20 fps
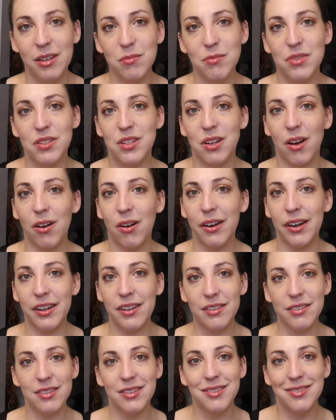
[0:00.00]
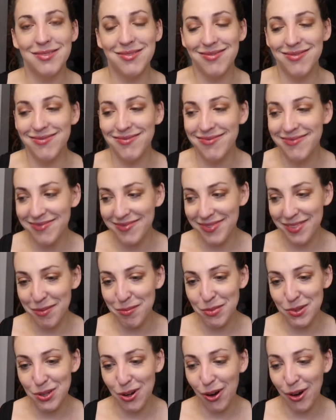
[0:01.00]
sorry.
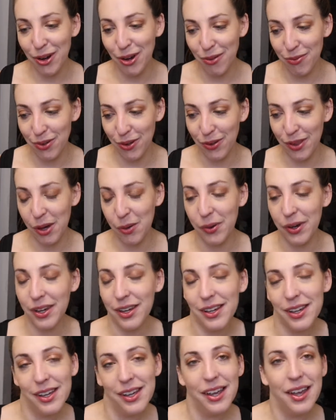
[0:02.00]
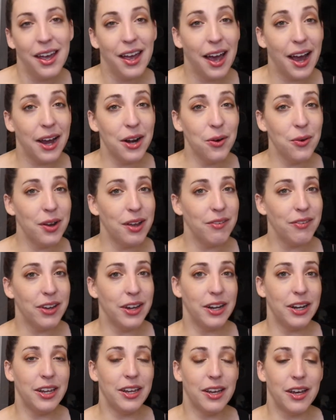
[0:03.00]
I'm sorry y'all feel that way. I don't have
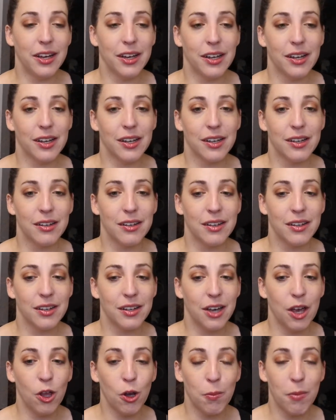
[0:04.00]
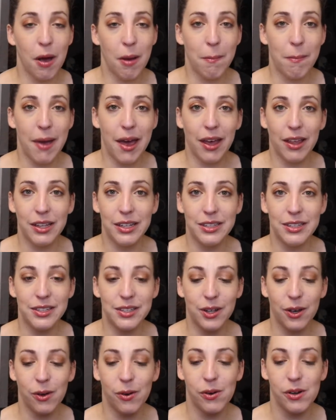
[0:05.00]
any ColourPop palettes,
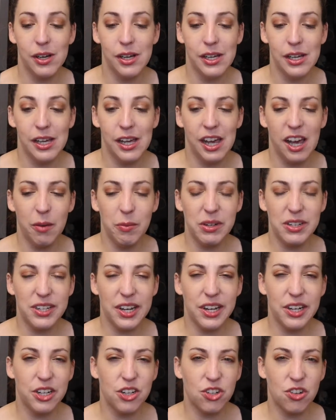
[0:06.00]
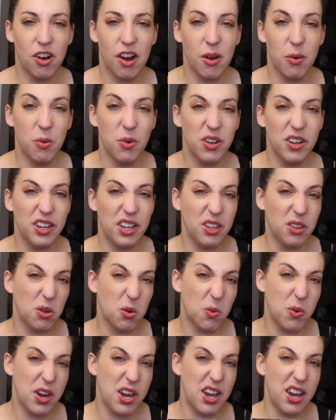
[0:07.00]
so I'm excited to try one
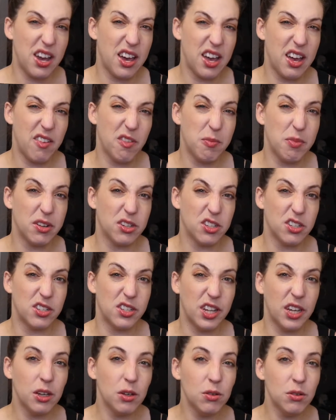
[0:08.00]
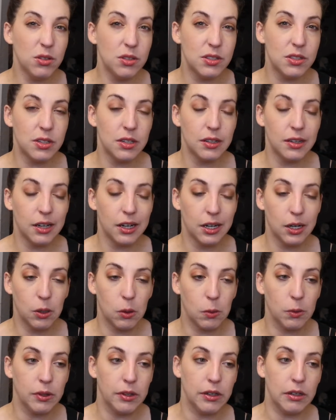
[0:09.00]
either way. I have a bunch of singles that I
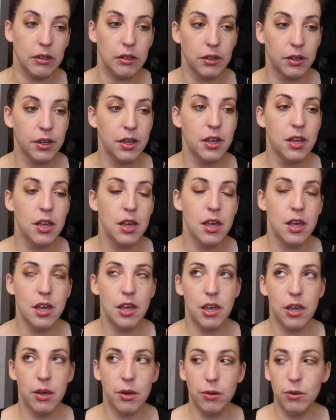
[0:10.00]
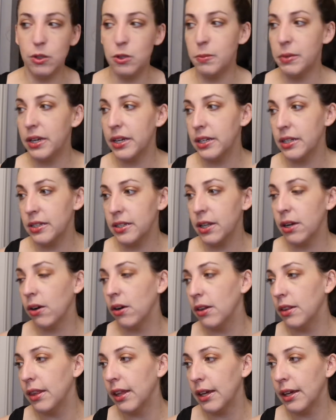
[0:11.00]
don't really use because
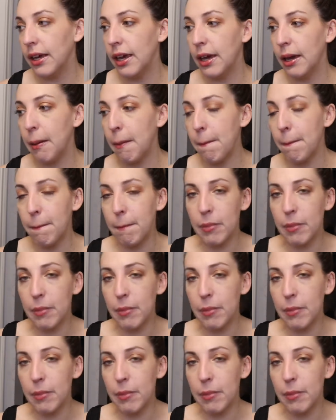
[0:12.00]
they're in like a,